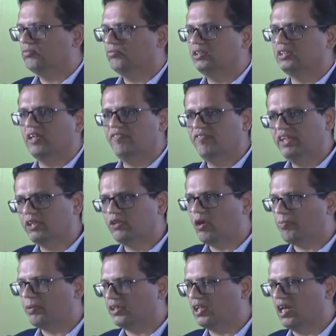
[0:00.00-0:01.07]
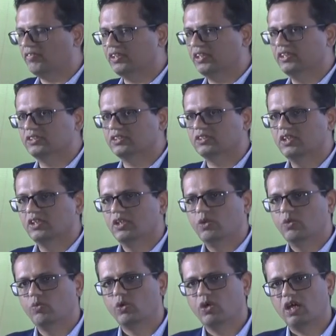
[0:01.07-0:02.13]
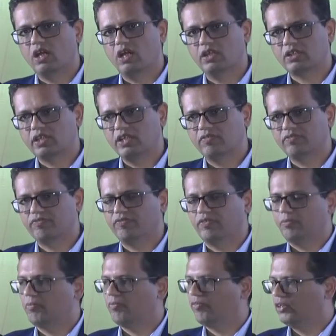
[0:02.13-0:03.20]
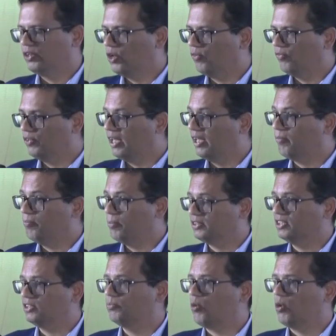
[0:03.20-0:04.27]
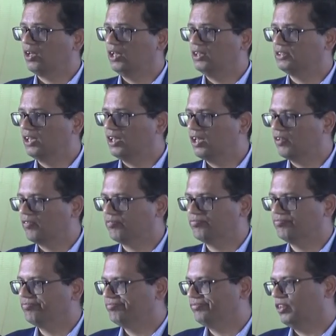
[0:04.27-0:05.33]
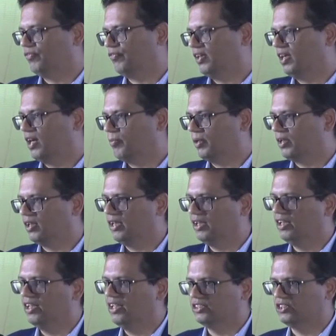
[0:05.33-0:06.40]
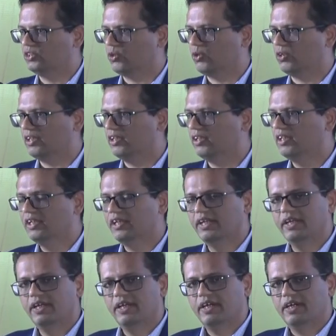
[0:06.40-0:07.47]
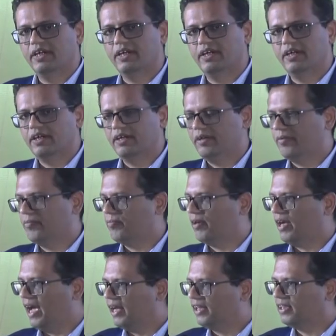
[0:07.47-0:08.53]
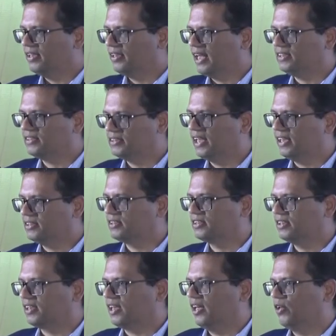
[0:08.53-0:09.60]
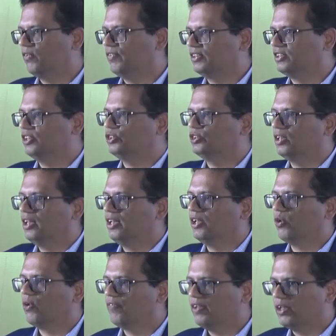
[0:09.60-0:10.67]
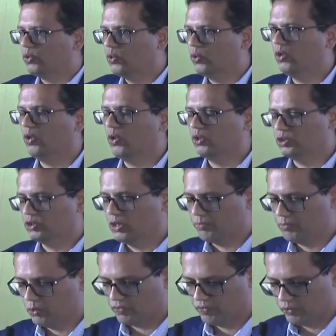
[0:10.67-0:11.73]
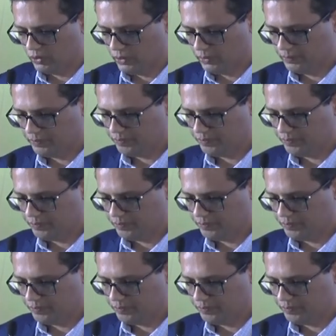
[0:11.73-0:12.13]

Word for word: which have weak corporate governance, who are kind of from their, their business models are you know, fundamentally distorted um, and that's, that's the kind of essentiality of that whole long short portfolio.